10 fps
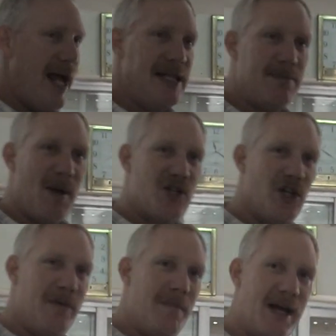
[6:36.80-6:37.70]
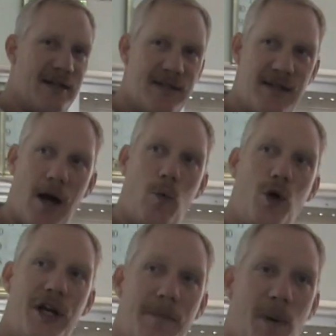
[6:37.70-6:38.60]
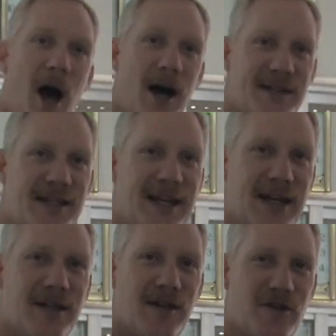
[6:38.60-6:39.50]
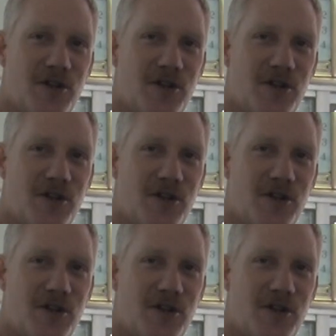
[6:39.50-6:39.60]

a specially mixed wood epoxy into those